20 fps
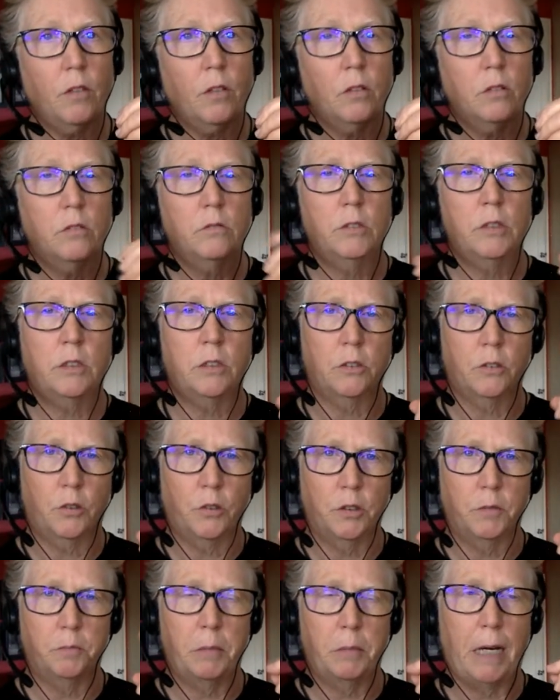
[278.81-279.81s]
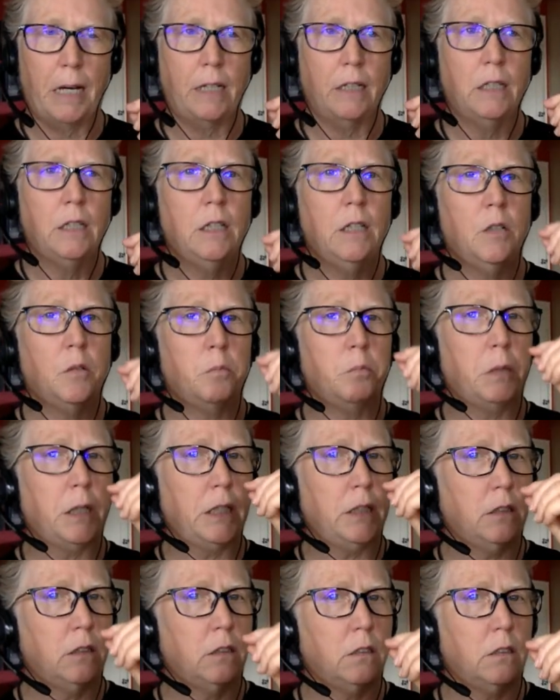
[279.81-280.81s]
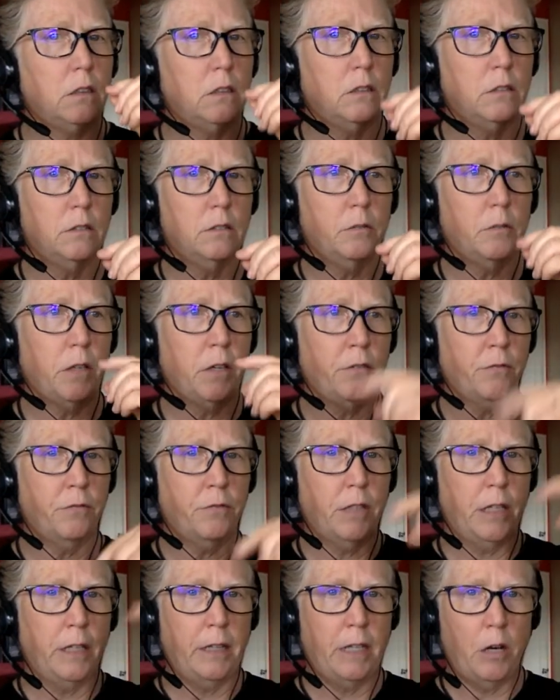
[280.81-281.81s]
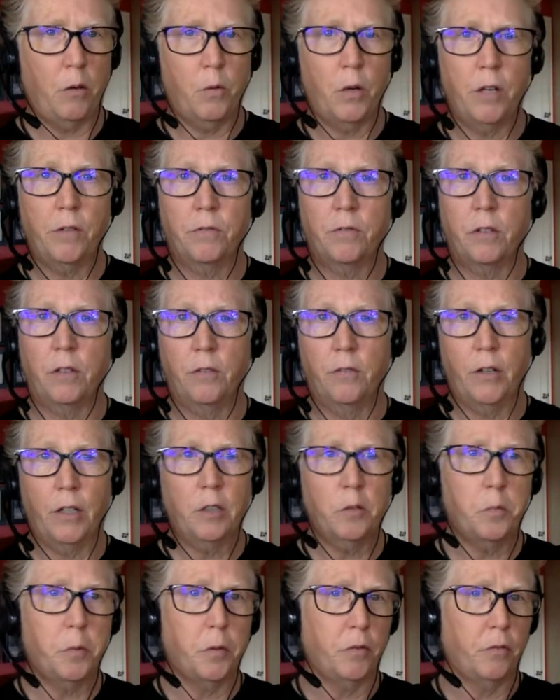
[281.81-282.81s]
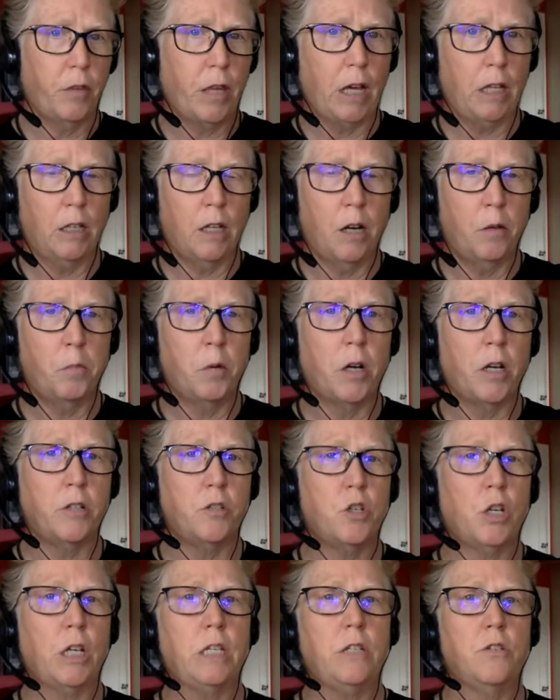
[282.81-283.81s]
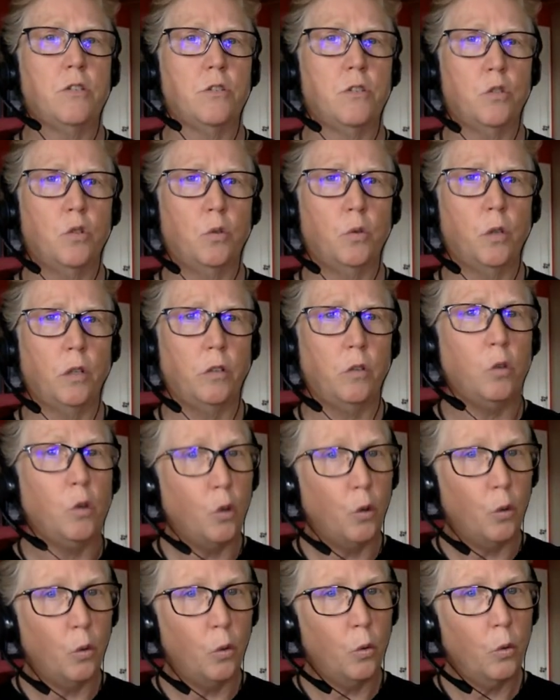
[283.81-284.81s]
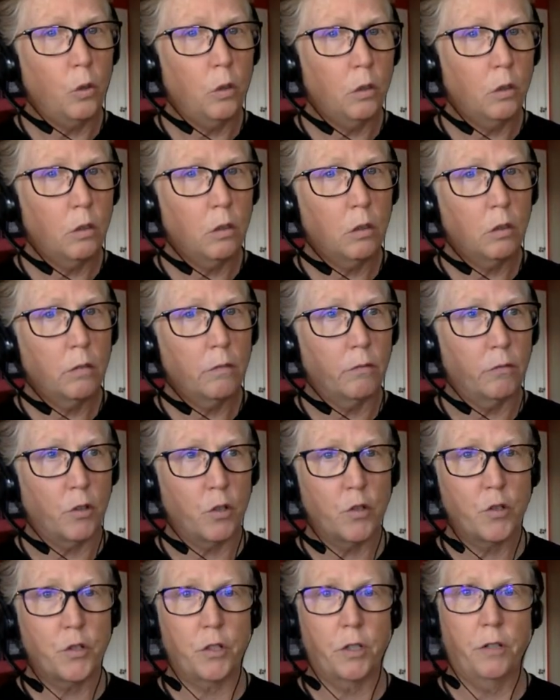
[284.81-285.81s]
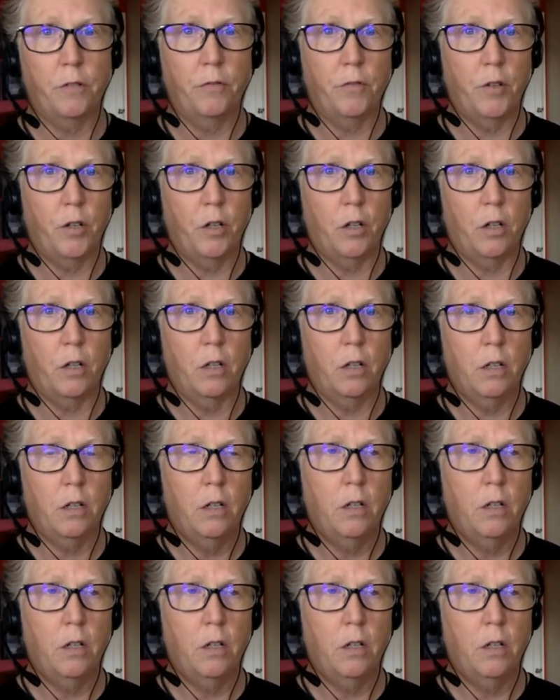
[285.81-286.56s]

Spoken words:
which is good and bad. But if the developer of that library changes to a new version of their